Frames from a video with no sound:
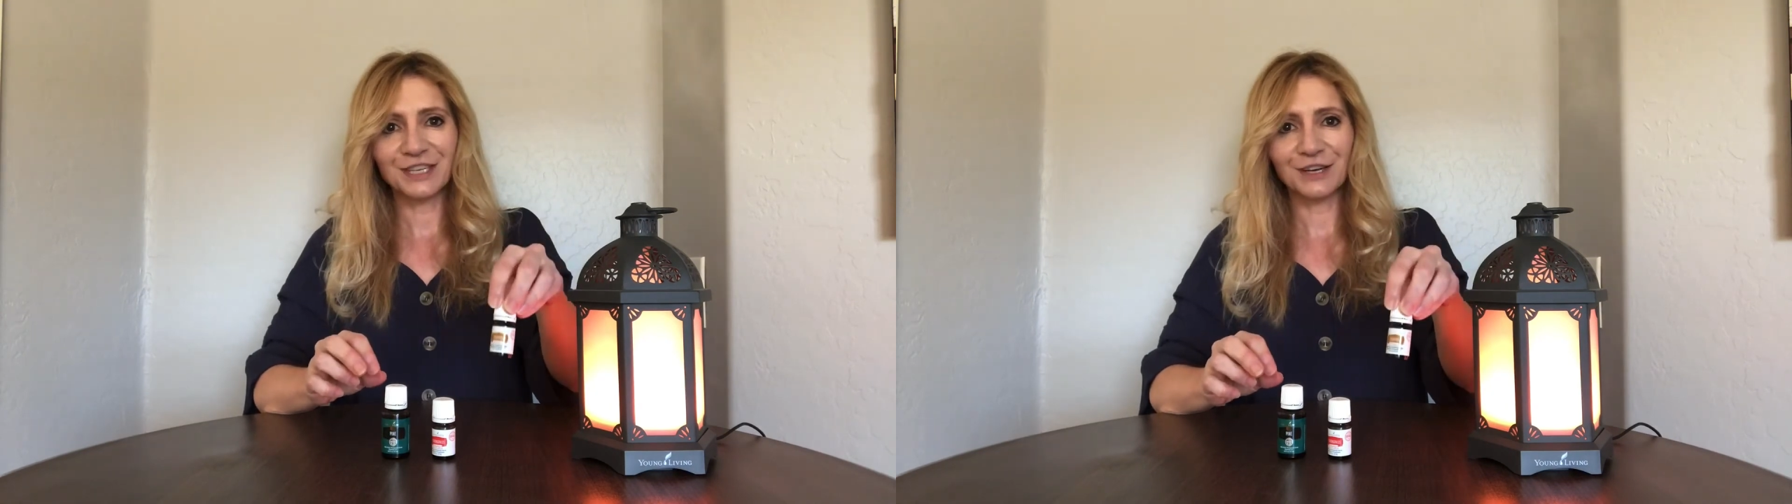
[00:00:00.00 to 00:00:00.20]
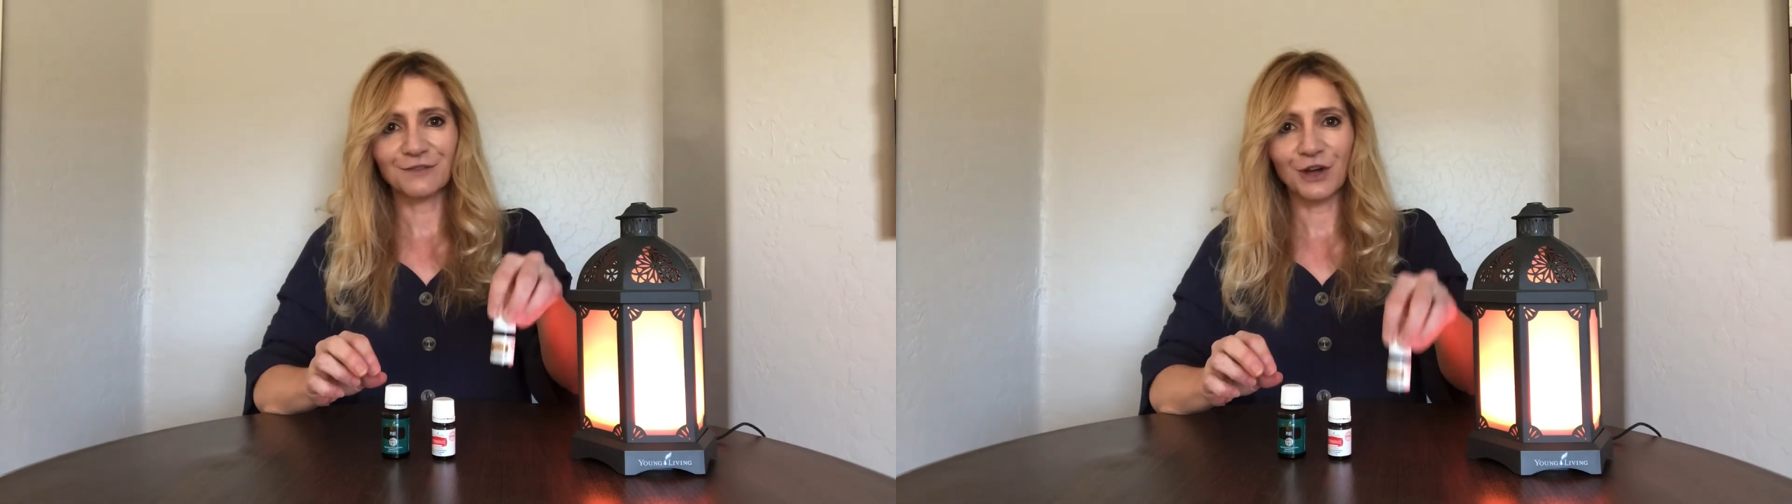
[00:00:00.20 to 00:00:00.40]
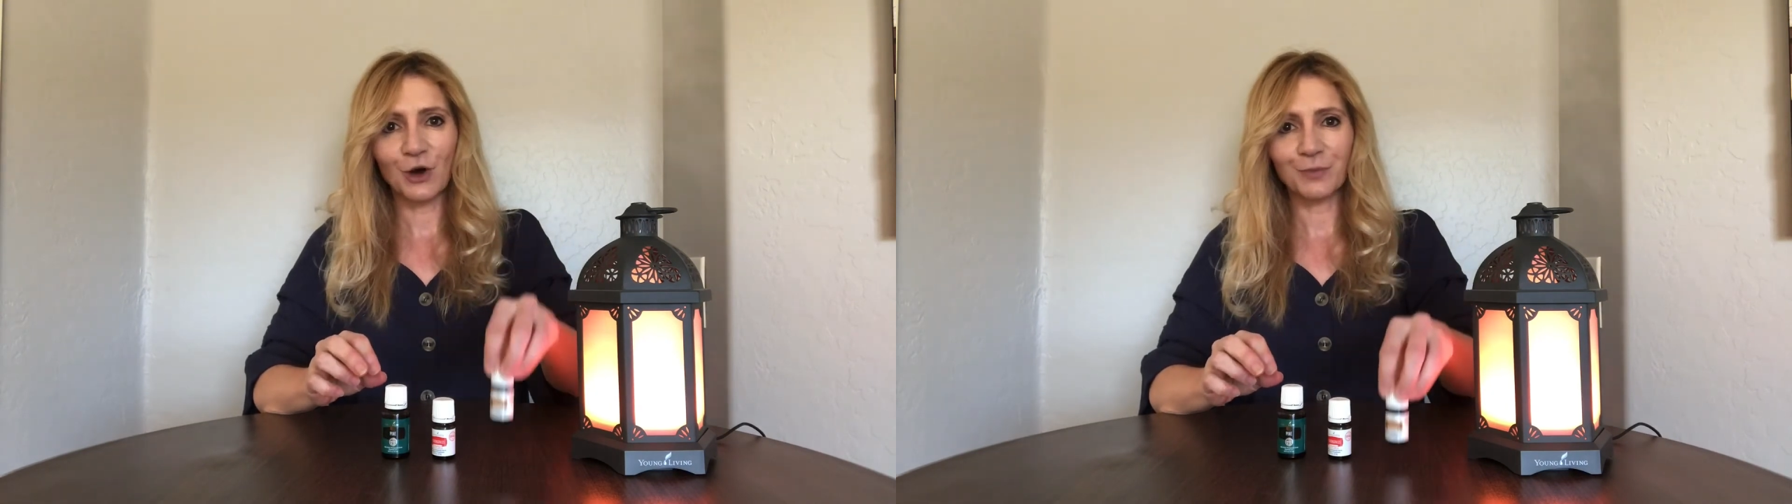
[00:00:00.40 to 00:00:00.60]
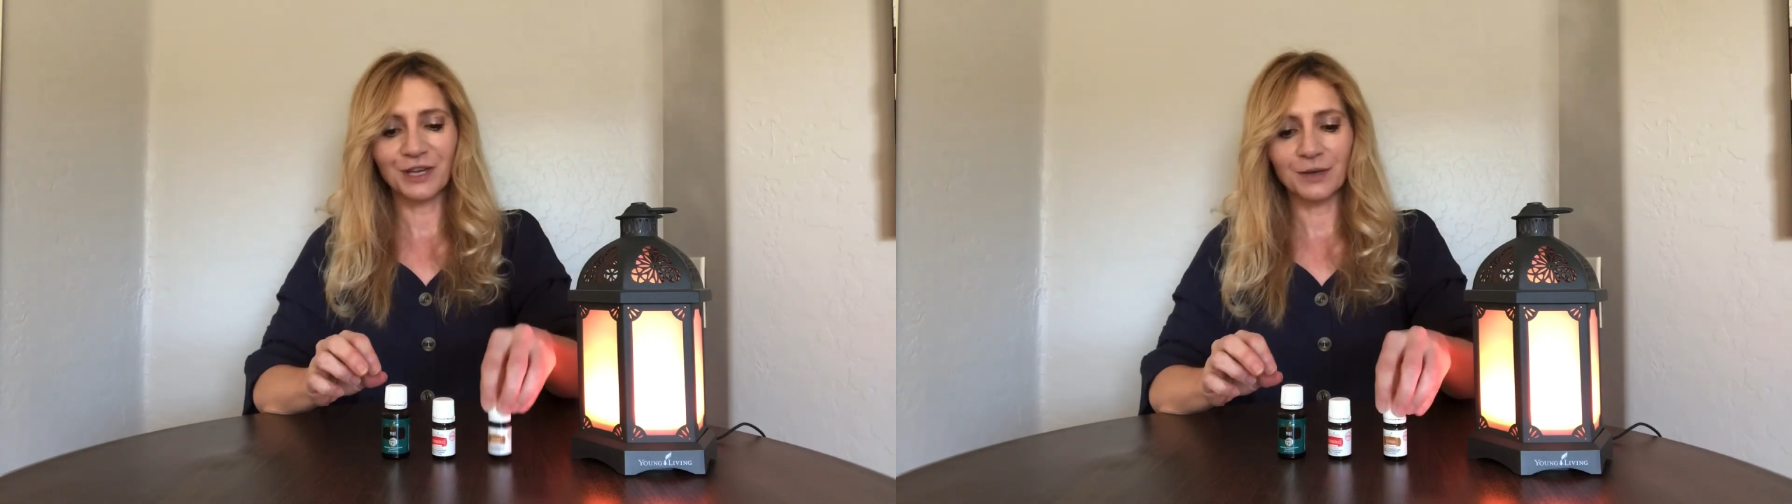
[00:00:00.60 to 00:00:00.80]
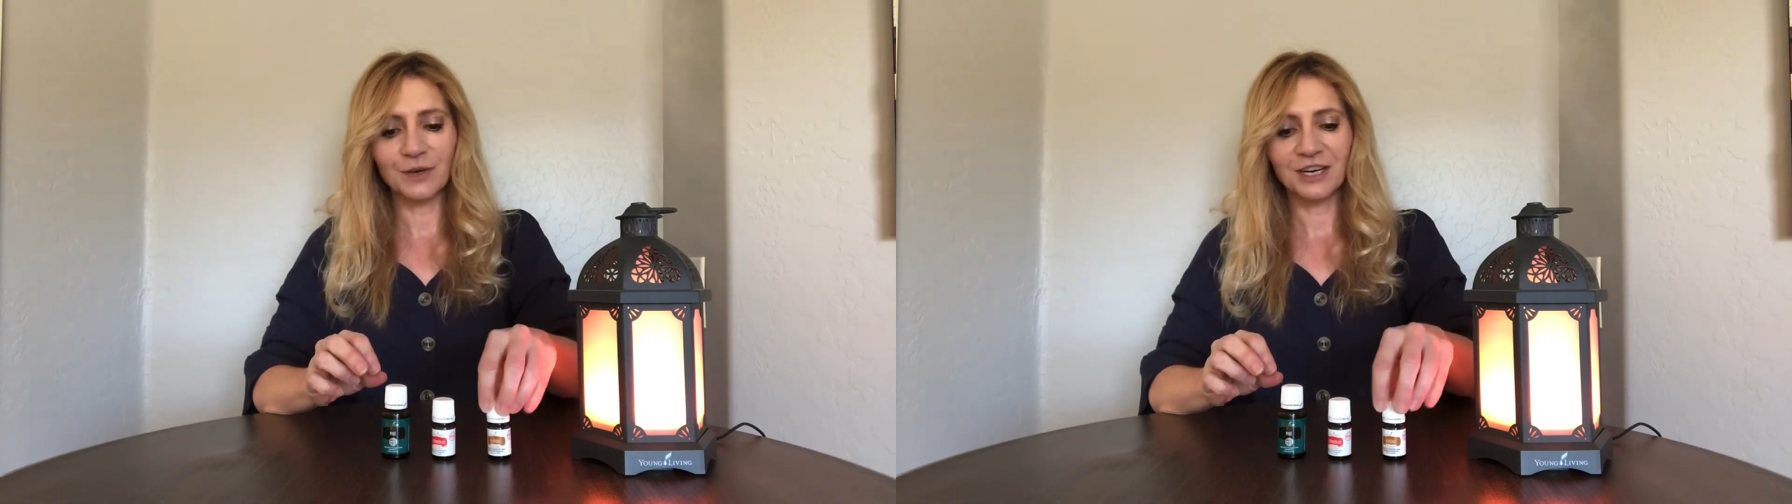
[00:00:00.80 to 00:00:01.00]
of
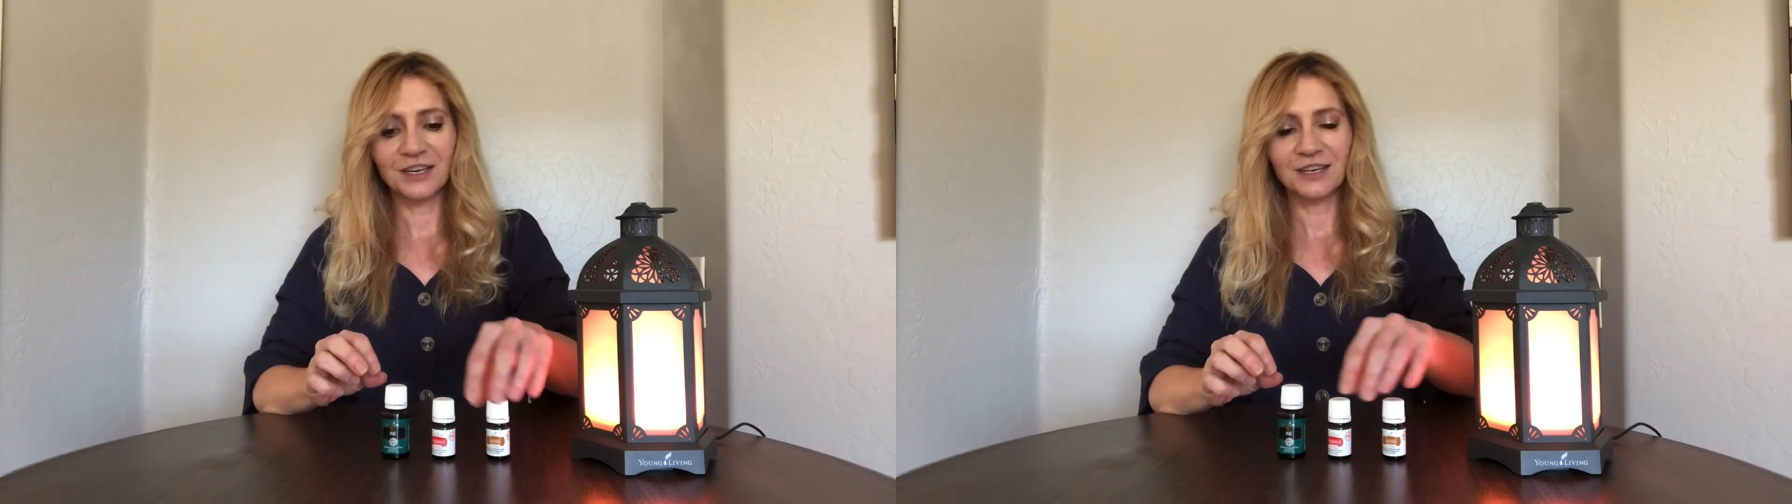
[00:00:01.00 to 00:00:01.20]
copaiba,